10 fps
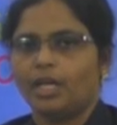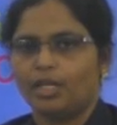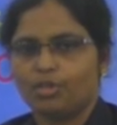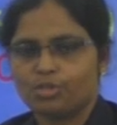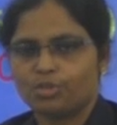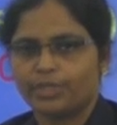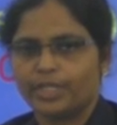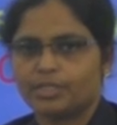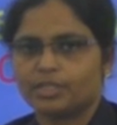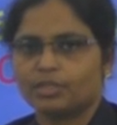Hello
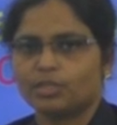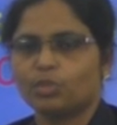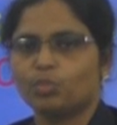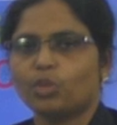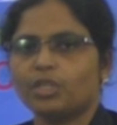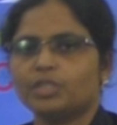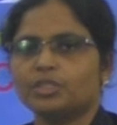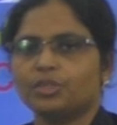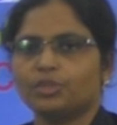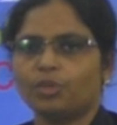students, good morning
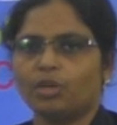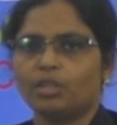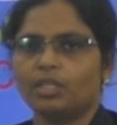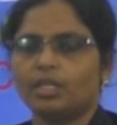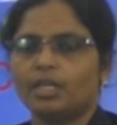to you all.